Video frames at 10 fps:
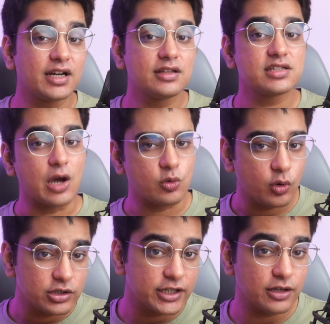that the sound
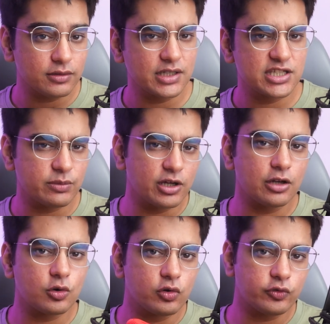quality on the JBL
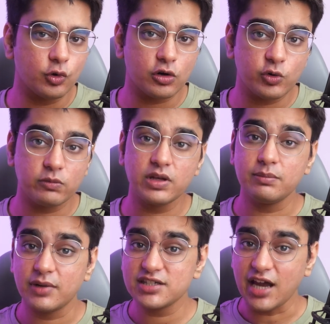Go 4 would be
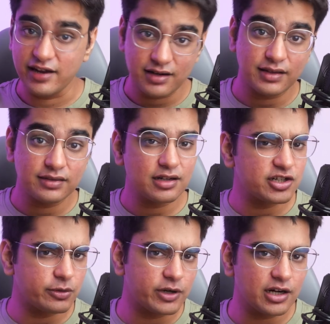much higher than the
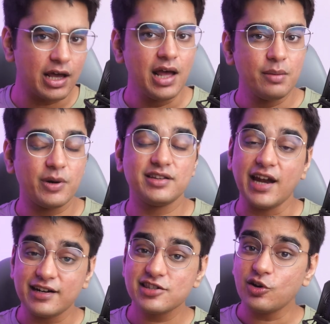Tribit, but
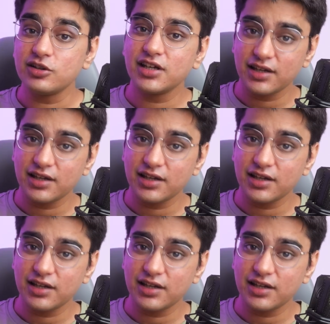that is not the